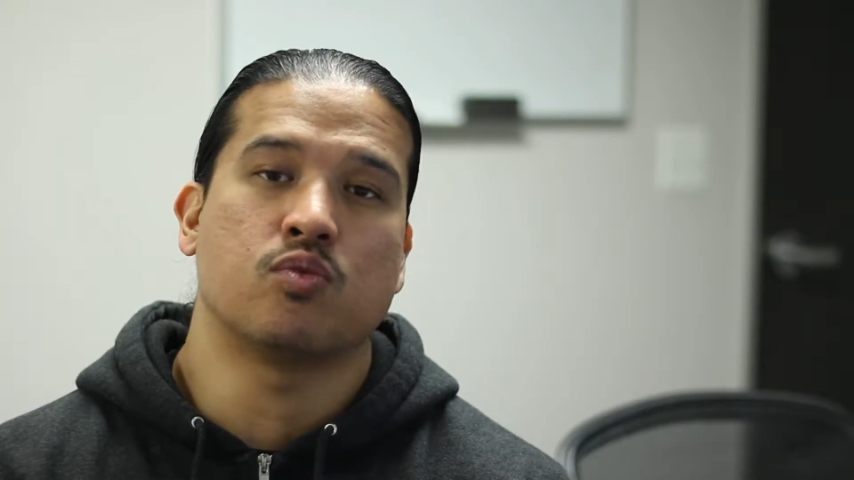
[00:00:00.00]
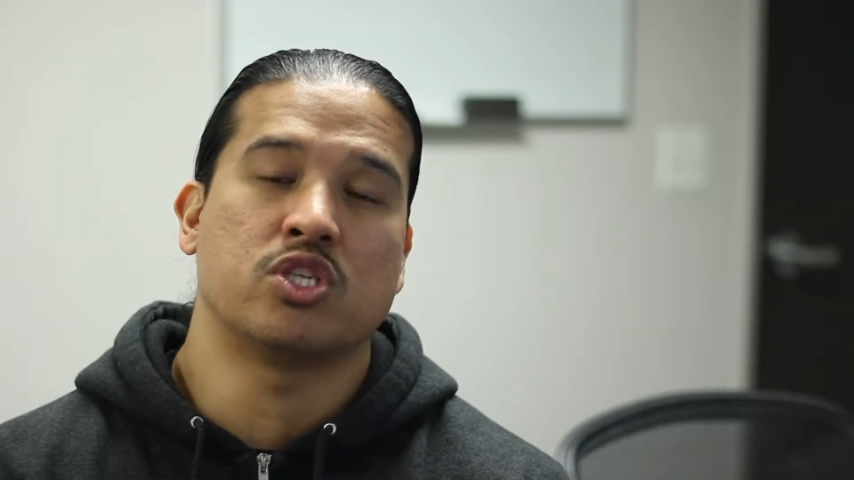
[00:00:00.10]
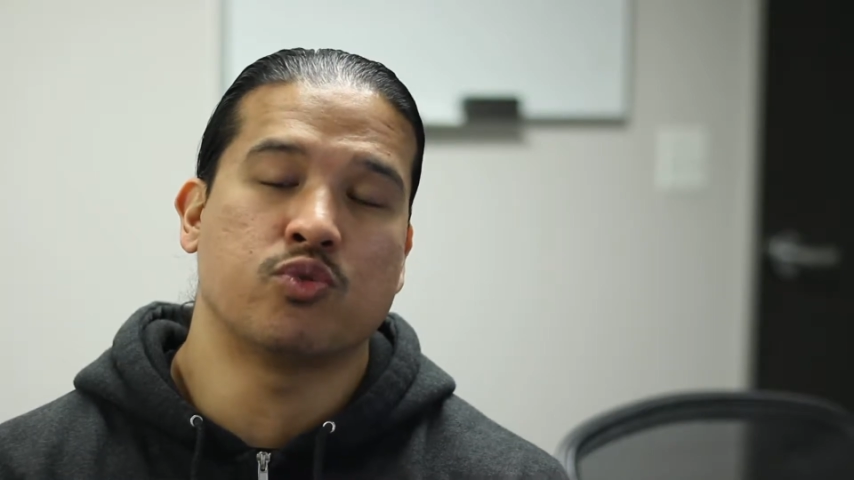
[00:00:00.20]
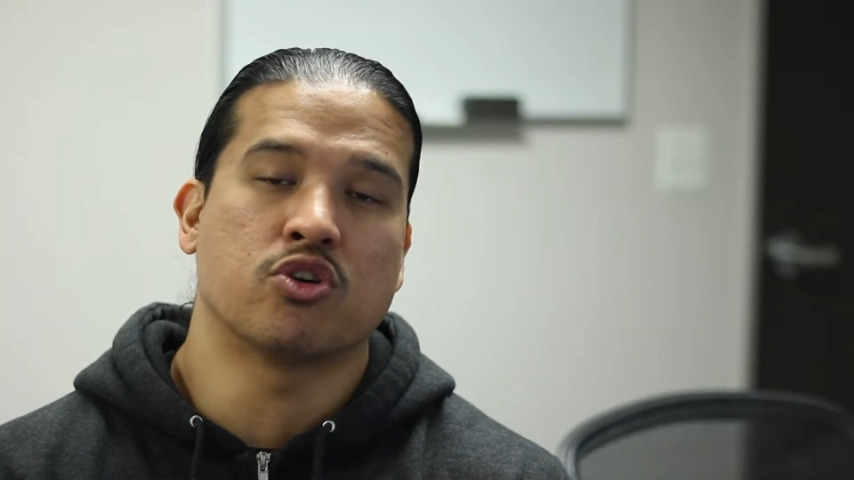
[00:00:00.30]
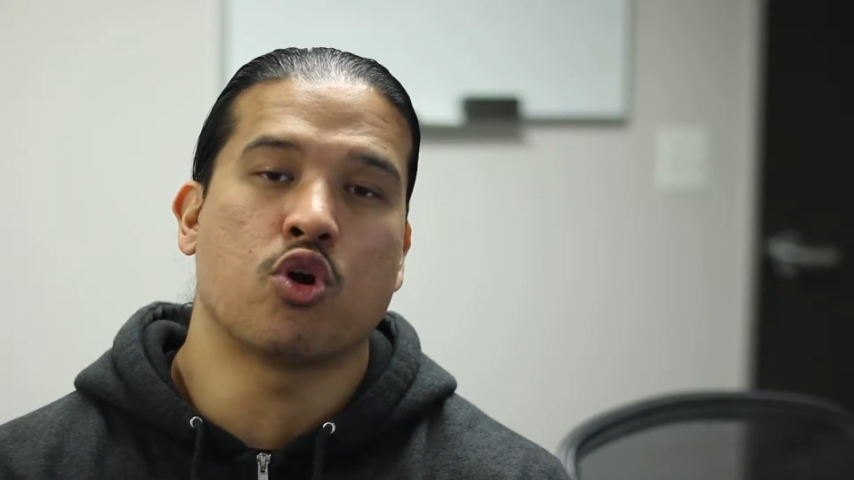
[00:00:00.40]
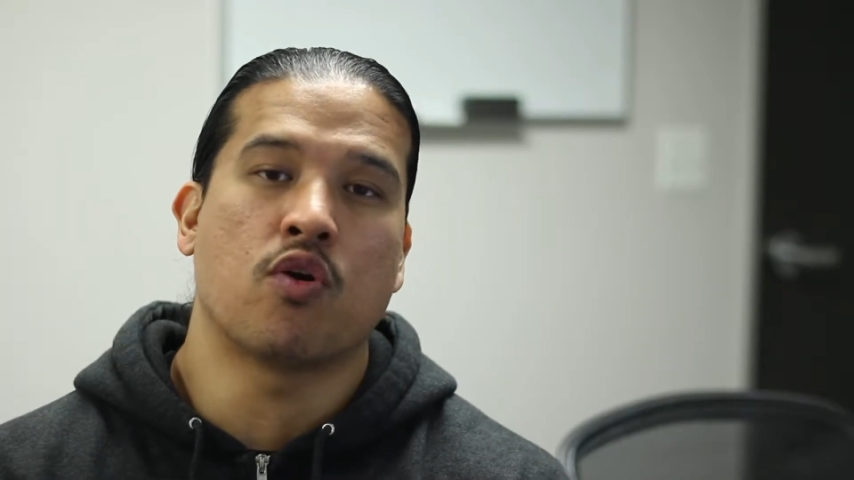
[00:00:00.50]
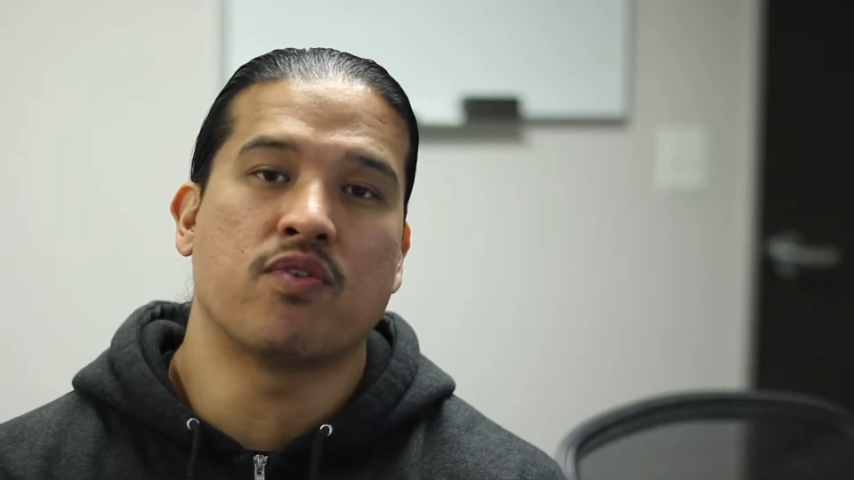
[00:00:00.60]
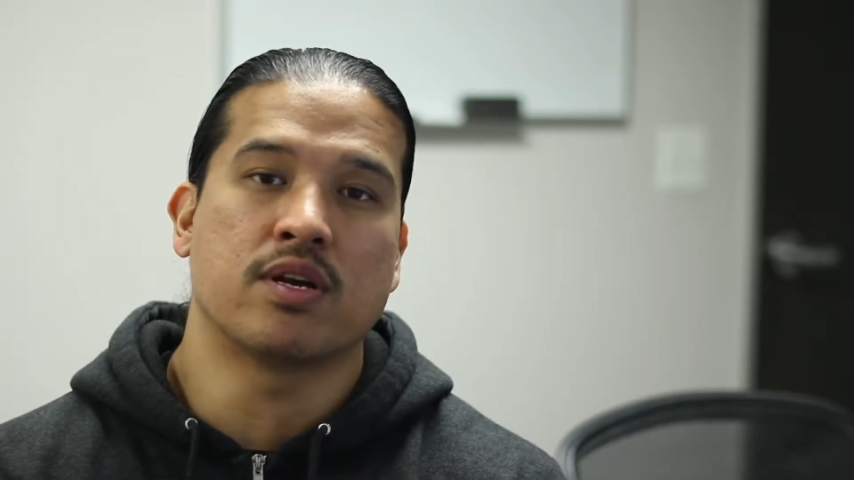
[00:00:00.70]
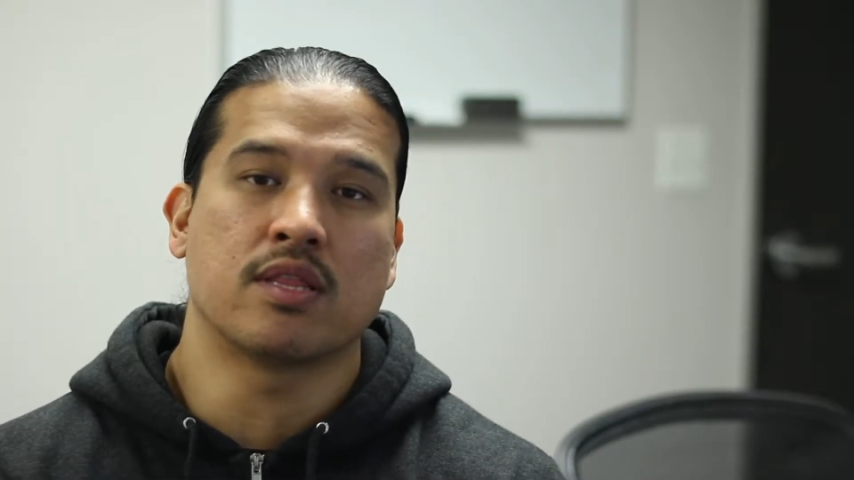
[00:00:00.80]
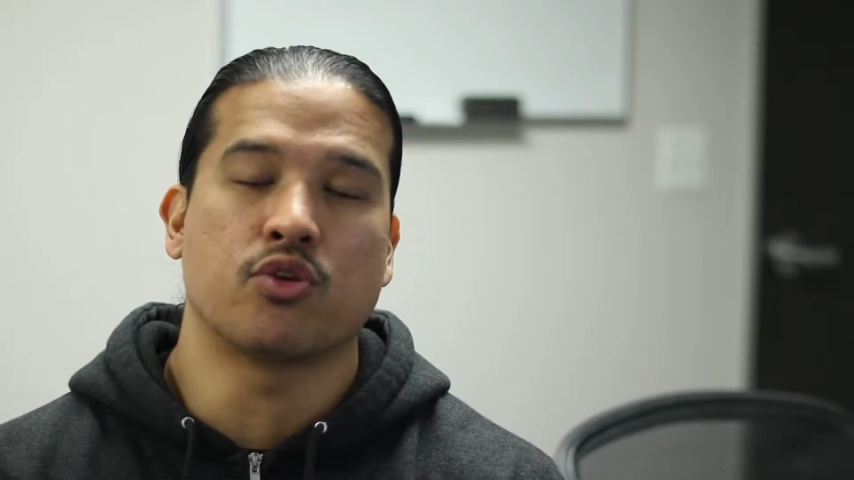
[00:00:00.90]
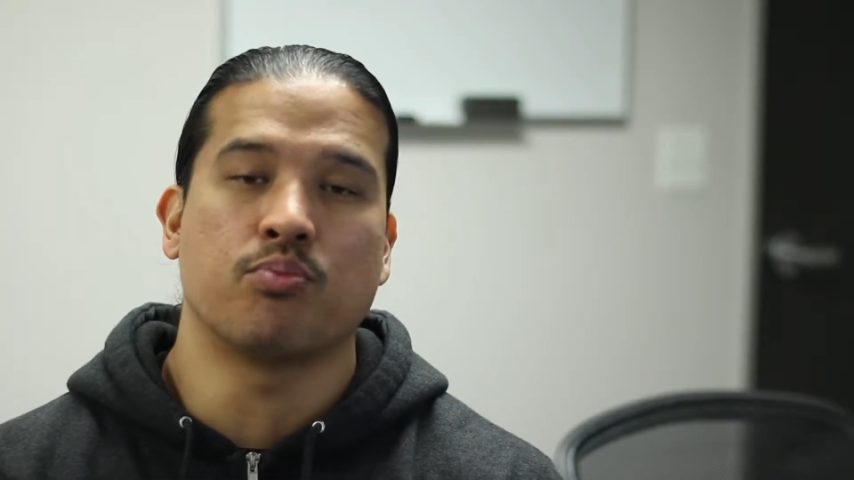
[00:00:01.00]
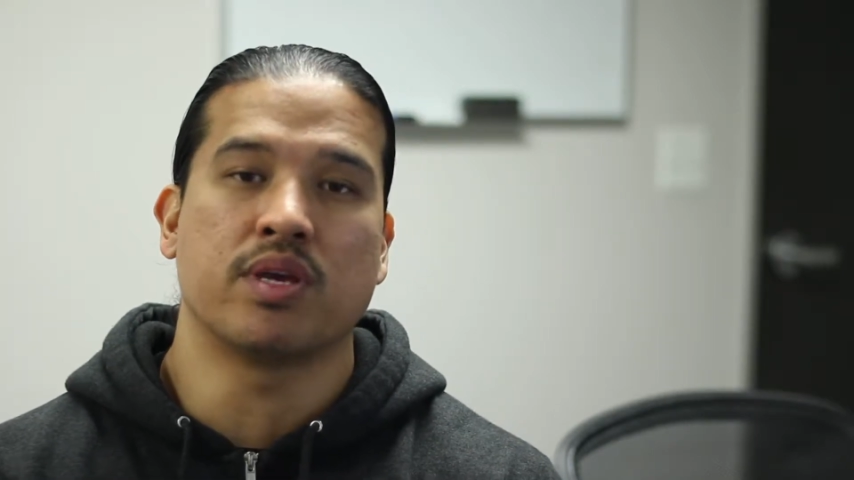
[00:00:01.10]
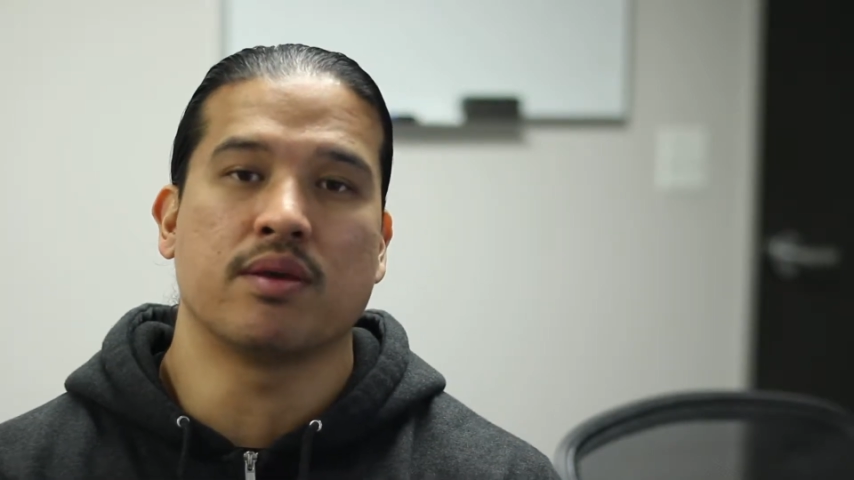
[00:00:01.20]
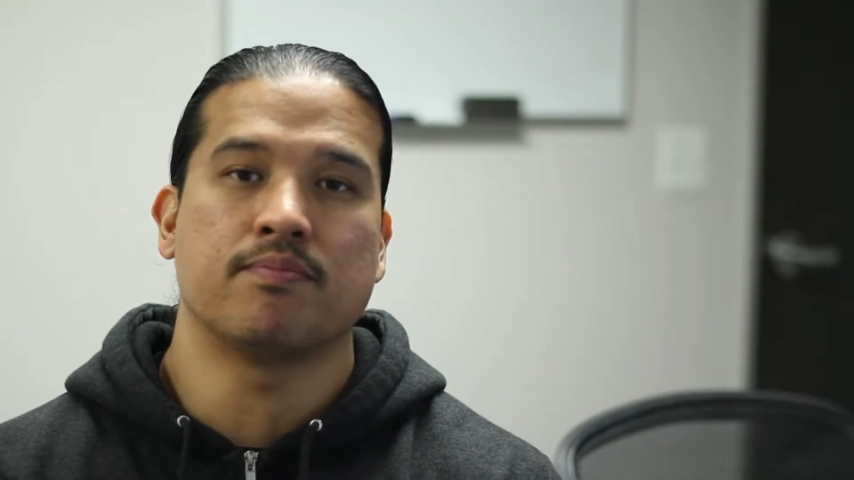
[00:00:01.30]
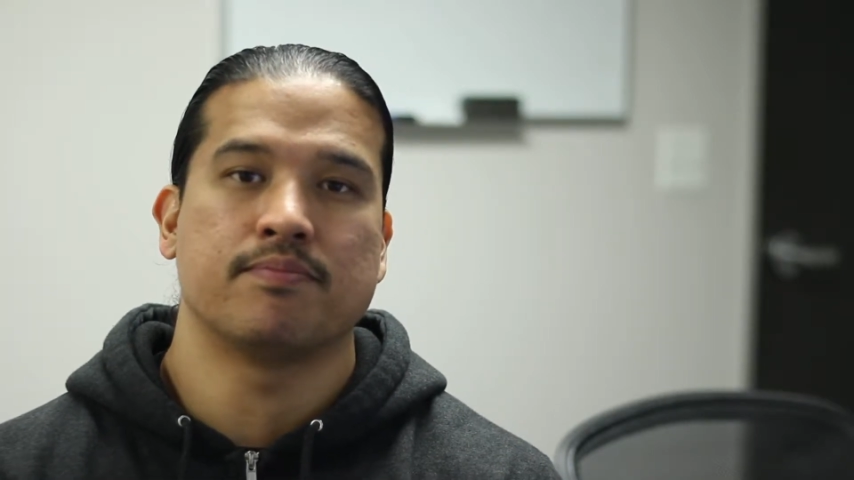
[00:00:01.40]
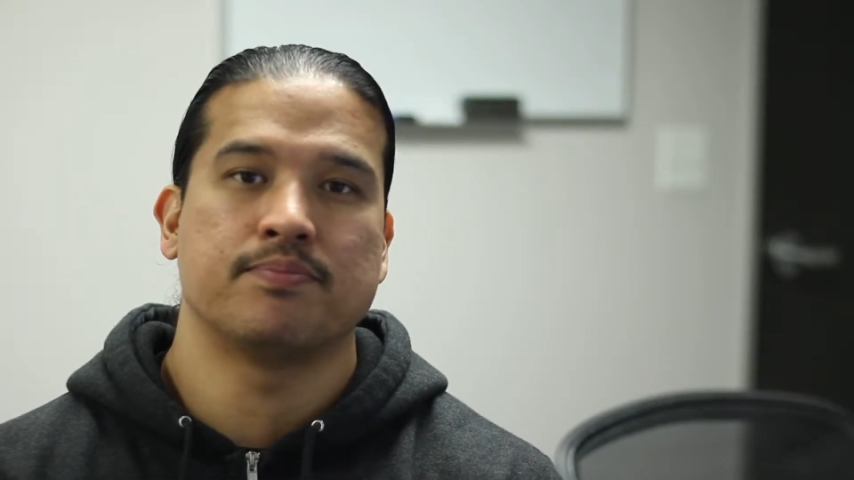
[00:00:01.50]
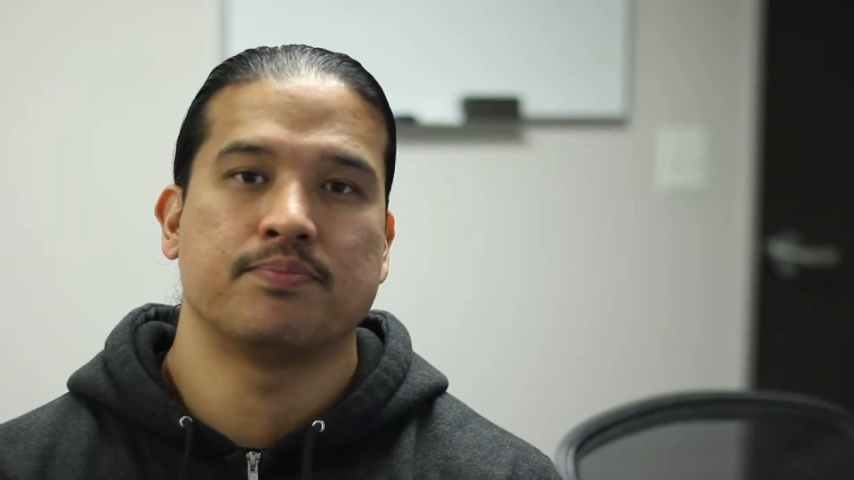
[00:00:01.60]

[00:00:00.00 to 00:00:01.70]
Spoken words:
which we'll go over in a little bit.